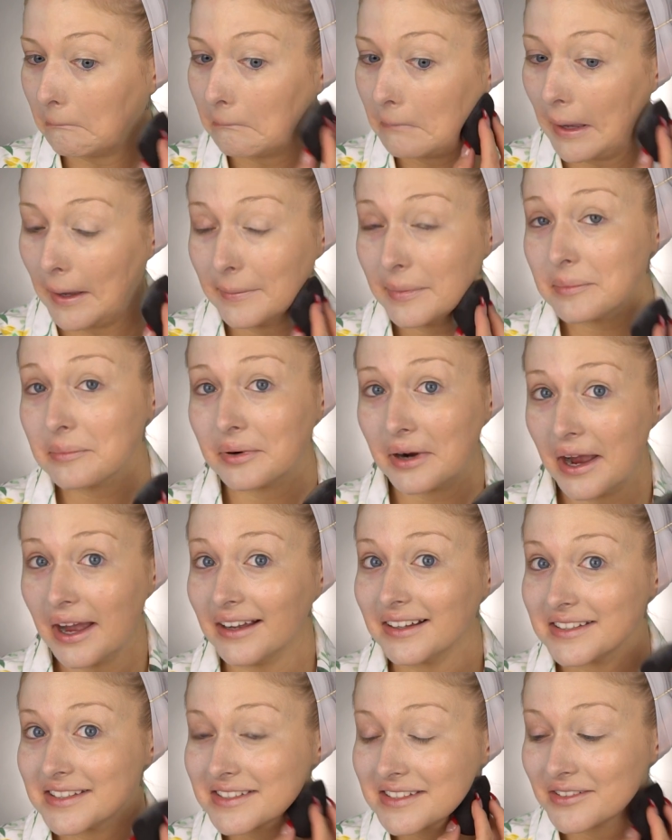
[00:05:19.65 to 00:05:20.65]
I'm
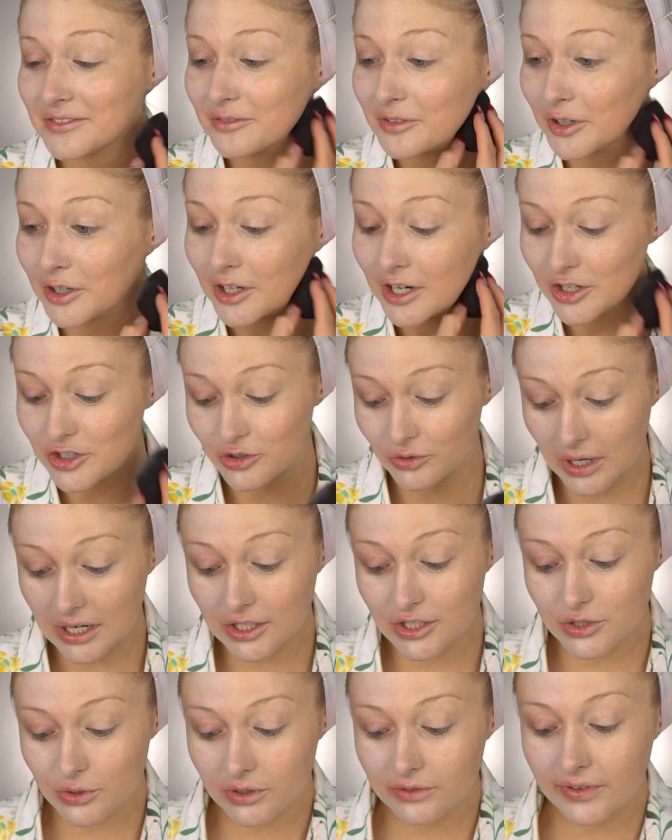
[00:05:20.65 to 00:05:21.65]
impressed. For a
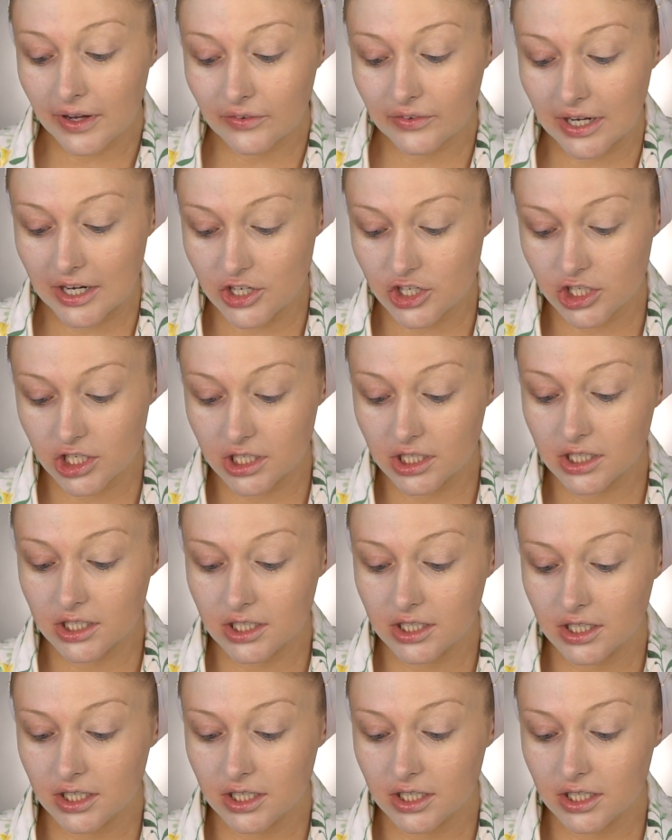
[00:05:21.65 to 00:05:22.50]
drugstore foundation,